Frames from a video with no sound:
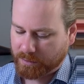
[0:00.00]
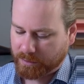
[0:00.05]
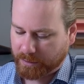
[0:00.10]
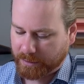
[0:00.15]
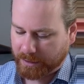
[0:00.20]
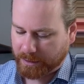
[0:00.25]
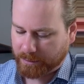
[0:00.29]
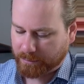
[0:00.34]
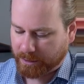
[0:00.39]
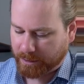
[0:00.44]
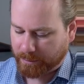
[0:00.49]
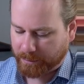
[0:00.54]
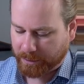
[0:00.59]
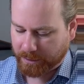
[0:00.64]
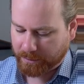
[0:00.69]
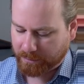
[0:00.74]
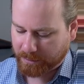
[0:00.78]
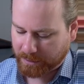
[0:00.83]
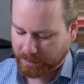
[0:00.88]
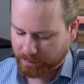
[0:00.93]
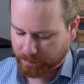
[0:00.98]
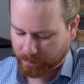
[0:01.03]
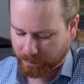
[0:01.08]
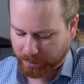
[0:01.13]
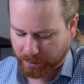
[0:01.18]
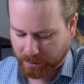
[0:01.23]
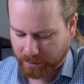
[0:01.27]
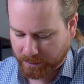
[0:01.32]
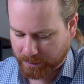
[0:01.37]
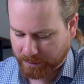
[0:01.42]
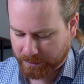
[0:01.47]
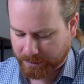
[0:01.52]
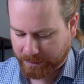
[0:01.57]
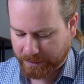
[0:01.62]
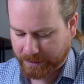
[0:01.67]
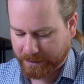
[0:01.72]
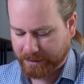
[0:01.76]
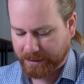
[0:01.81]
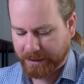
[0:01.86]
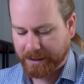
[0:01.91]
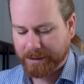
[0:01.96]
So yeah, there we go. That's why our answer
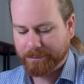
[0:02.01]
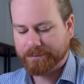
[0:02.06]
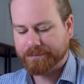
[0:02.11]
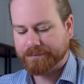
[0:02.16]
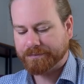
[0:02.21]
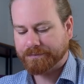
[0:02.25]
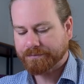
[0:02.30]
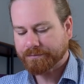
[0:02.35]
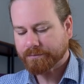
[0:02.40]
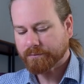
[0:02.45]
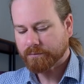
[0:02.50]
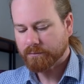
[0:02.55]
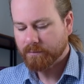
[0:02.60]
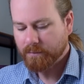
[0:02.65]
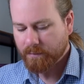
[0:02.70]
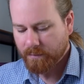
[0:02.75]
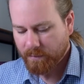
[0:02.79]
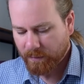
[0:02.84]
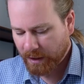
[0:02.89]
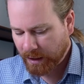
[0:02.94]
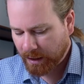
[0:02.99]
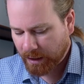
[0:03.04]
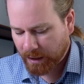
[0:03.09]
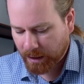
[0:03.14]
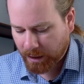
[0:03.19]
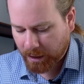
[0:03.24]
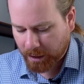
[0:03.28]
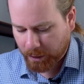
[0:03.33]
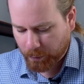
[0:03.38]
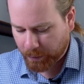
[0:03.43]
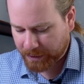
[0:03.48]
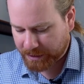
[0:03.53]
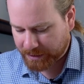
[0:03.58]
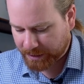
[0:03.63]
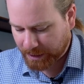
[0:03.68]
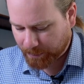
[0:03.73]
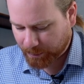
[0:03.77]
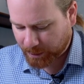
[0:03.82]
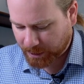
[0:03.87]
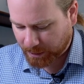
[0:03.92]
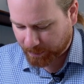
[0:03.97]
is A. Which
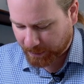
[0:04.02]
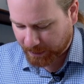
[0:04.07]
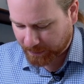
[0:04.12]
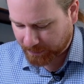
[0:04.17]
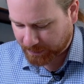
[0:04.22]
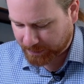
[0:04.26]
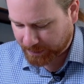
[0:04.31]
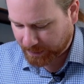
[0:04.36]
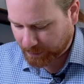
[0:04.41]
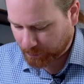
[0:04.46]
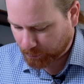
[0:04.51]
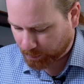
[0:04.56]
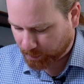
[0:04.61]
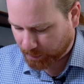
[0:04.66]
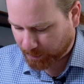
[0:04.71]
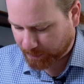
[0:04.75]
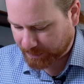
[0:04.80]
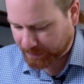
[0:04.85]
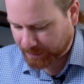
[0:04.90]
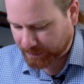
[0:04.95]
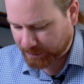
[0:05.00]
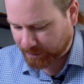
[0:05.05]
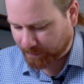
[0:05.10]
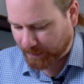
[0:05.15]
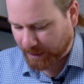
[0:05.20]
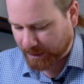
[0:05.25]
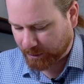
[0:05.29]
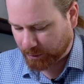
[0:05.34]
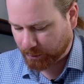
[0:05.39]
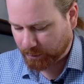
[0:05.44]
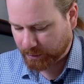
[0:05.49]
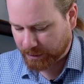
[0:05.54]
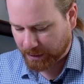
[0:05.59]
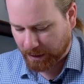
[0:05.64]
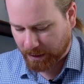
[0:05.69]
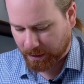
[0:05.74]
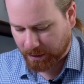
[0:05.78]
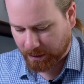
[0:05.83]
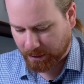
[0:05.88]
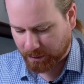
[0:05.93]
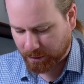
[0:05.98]
statement about the general properties of metals
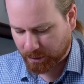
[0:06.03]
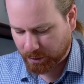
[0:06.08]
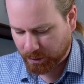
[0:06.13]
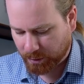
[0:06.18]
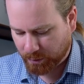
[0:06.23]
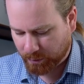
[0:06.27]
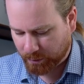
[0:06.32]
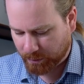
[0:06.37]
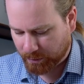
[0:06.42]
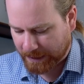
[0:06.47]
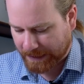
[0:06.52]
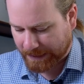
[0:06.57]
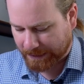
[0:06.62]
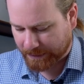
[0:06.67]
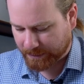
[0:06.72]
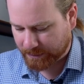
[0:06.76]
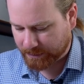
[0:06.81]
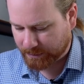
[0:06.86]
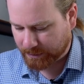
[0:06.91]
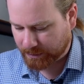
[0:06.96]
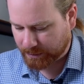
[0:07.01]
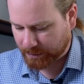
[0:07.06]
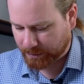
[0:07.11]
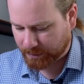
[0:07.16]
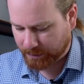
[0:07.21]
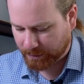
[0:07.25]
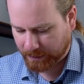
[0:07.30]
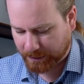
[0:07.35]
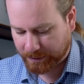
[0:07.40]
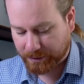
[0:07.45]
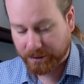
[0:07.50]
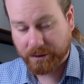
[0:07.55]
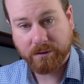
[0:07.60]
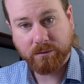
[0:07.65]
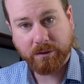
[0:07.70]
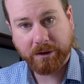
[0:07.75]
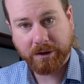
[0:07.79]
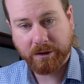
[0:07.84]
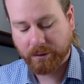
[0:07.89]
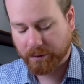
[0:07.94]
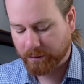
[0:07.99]
are correct? So let's just
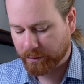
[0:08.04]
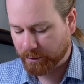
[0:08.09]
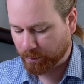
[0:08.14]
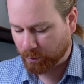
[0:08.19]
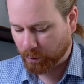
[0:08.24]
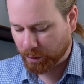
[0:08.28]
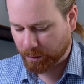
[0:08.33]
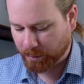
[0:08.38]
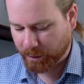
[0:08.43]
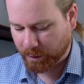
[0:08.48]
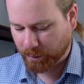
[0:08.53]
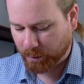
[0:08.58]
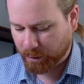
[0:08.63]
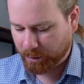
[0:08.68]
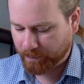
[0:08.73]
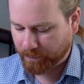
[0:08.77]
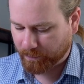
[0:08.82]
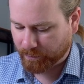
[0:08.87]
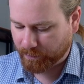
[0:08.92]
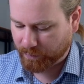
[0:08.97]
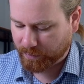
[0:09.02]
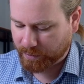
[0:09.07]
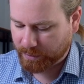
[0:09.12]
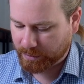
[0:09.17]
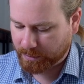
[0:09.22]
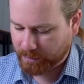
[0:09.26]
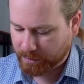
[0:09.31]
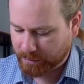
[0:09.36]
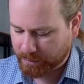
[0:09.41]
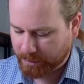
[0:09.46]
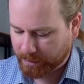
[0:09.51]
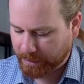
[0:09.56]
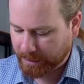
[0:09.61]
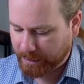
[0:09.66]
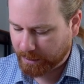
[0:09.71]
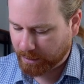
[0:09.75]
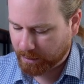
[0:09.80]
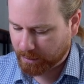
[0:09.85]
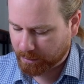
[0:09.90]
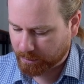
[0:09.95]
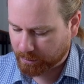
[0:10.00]
read through them one by one. So they
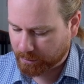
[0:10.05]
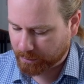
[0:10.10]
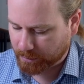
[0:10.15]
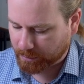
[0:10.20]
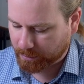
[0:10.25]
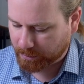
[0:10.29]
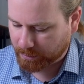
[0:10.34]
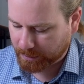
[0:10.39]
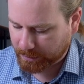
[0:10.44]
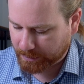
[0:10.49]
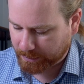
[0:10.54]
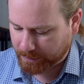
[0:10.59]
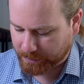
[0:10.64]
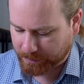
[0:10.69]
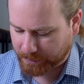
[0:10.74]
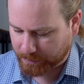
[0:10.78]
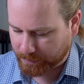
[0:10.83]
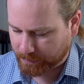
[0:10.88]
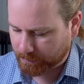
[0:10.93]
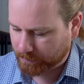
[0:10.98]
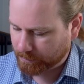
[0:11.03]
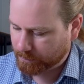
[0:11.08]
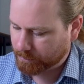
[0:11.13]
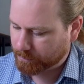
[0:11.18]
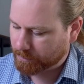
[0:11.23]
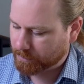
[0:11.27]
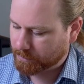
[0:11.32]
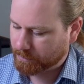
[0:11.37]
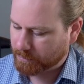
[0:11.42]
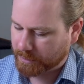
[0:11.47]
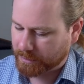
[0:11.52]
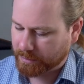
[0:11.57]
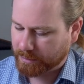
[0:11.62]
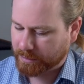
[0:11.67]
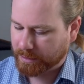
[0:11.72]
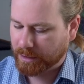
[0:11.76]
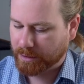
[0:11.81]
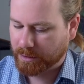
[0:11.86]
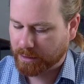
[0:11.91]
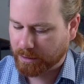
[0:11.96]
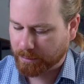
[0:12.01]
are good conductors. Oh, let's
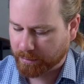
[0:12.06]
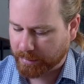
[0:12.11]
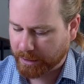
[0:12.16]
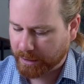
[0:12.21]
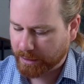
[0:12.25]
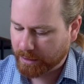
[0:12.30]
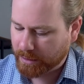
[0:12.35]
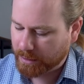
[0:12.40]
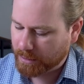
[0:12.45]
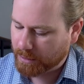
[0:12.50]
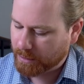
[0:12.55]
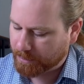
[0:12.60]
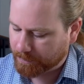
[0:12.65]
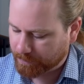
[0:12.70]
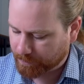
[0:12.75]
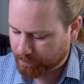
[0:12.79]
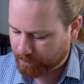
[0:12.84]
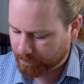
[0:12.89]
get the pen.